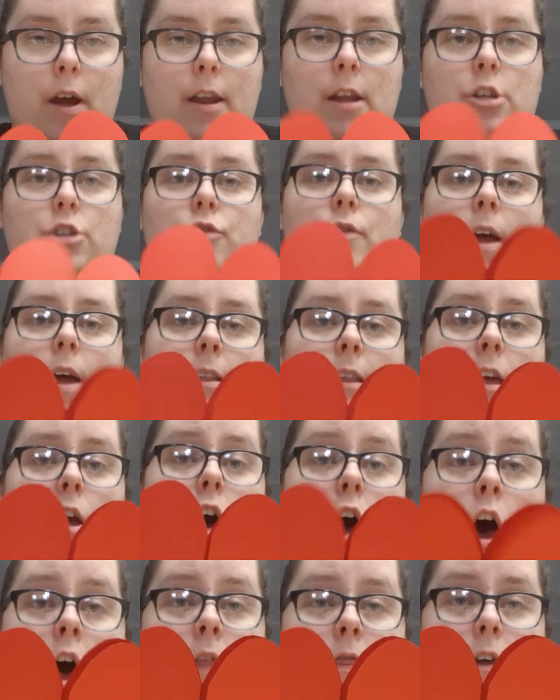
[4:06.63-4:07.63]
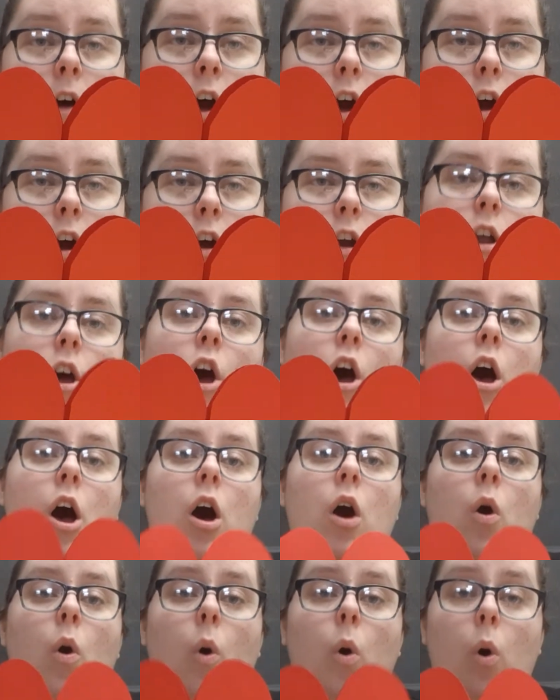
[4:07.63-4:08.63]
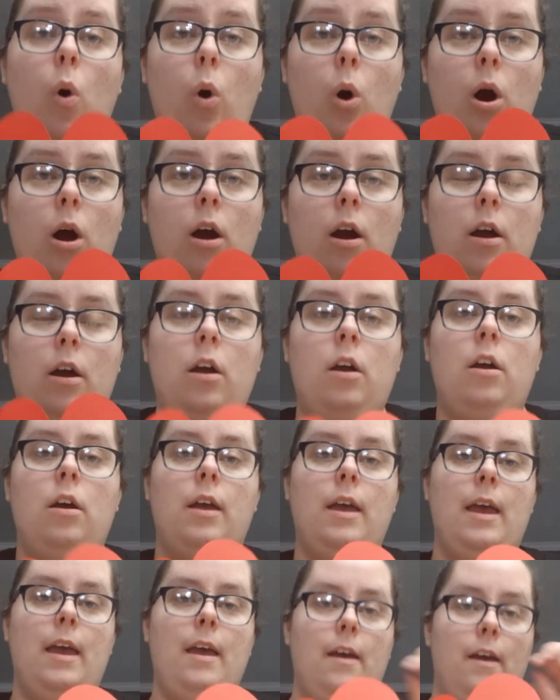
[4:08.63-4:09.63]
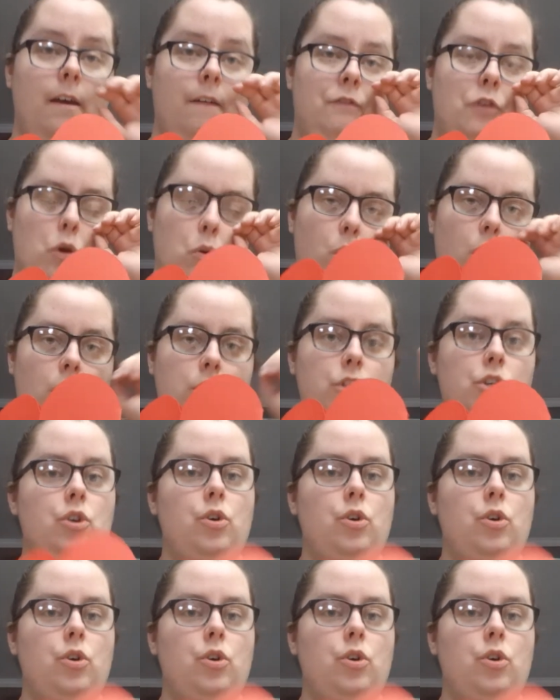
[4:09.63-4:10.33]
it directly on the heart, or if you want to,